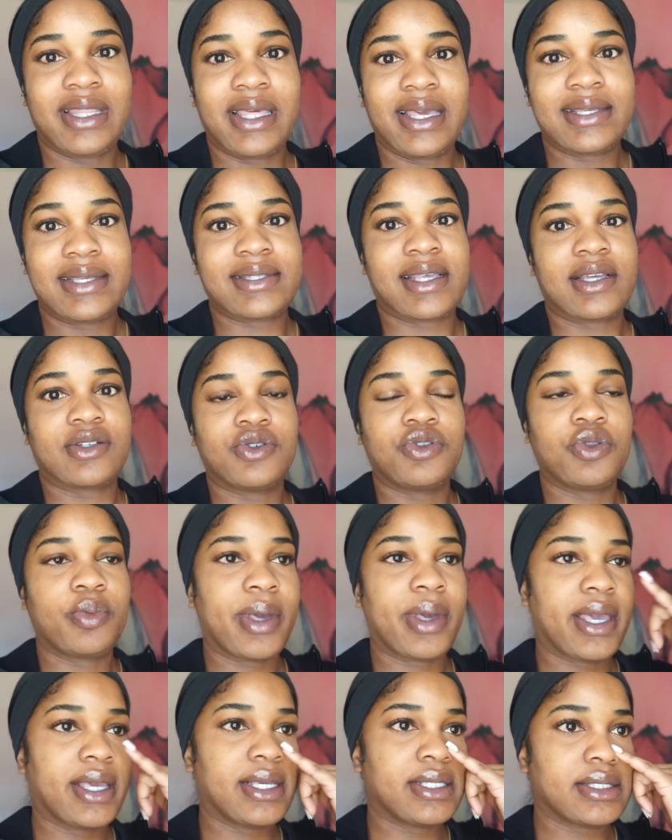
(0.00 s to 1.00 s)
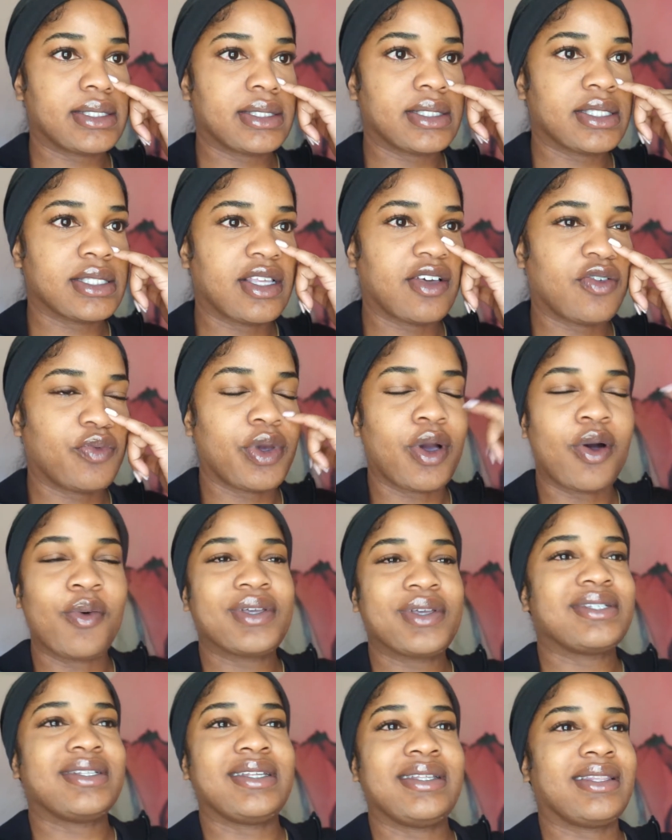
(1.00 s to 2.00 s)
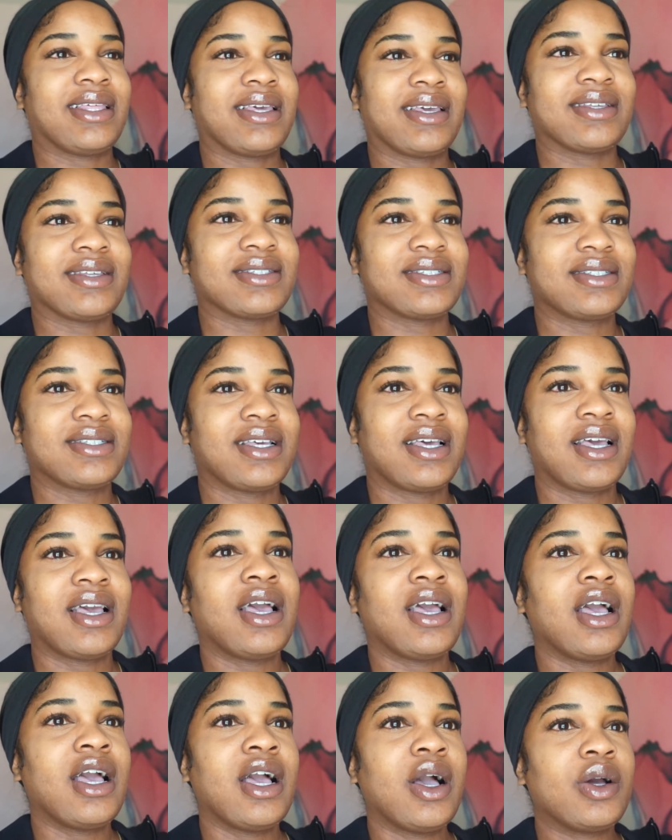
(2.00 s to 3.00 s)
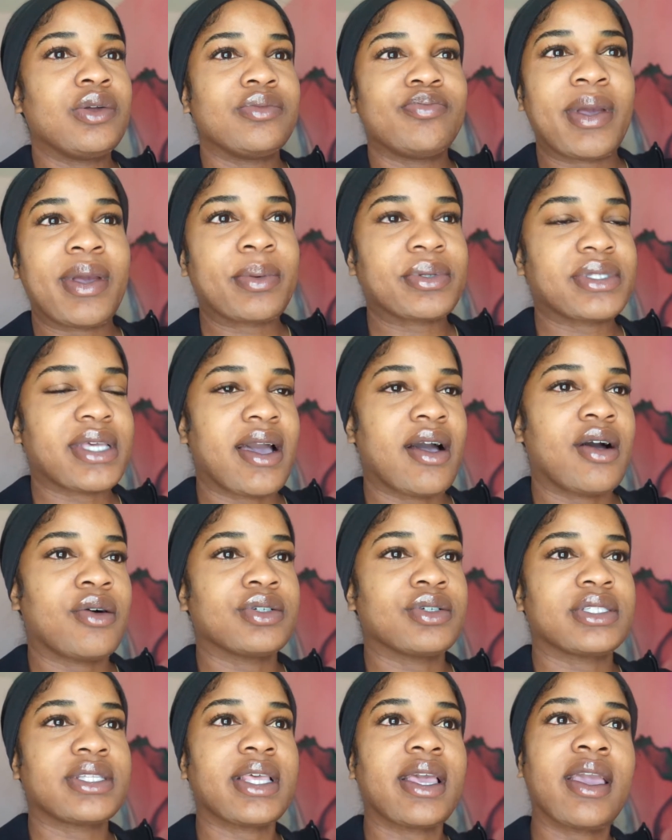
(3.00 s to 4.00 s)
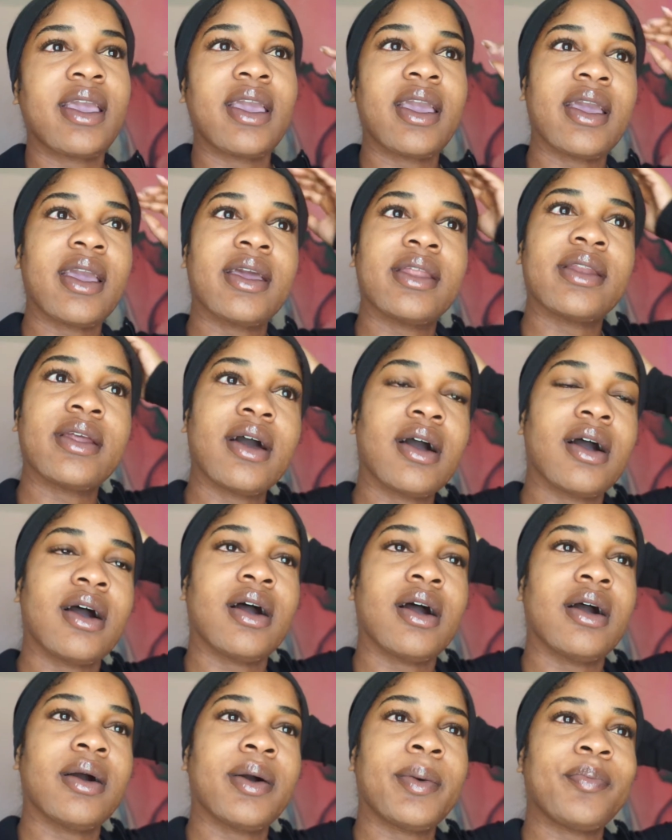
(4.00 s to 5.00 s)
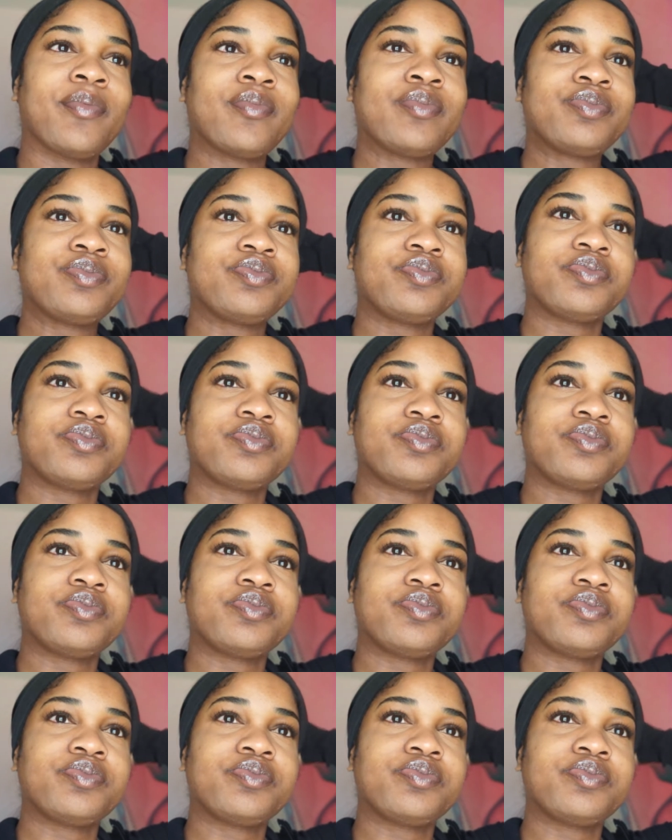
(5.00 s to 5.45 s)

things like toothpaste and stuff. We always need things. Paper towels and um,